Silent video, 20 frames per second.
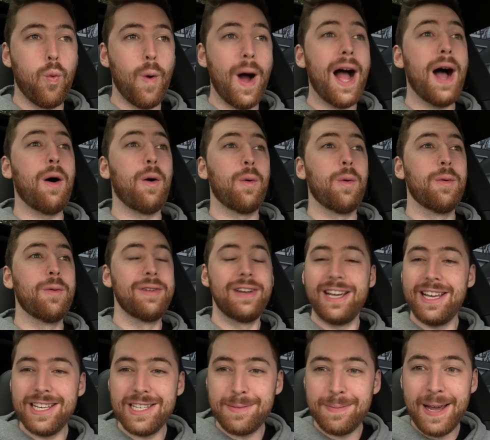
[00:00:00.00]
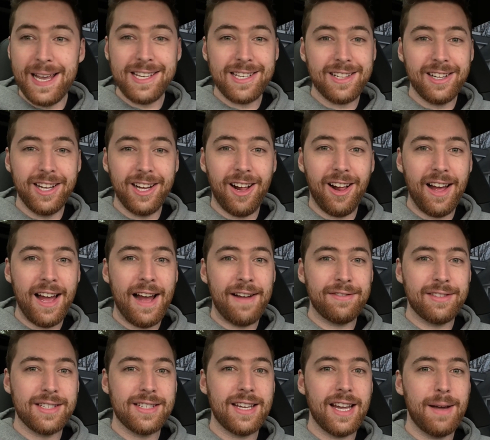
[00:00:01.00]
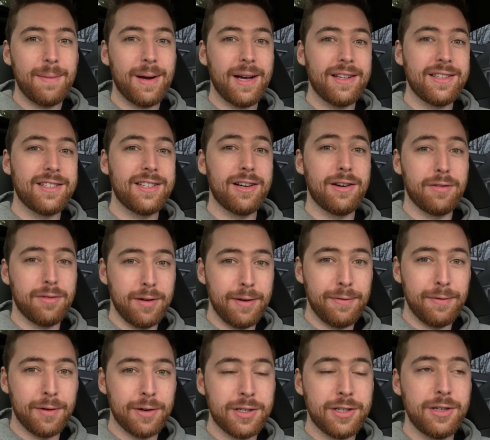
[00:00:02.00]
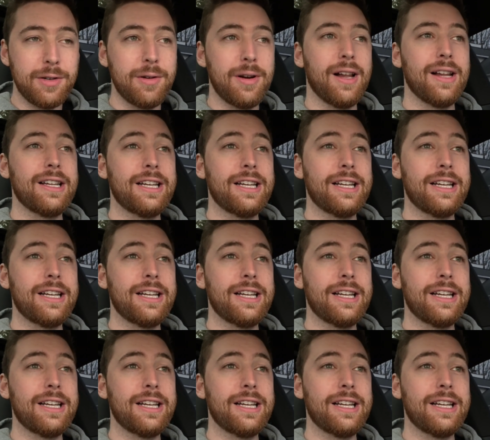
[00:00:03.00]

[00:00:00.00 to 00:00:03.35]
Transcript: Wow, is basically all I have to say about the 034 tune.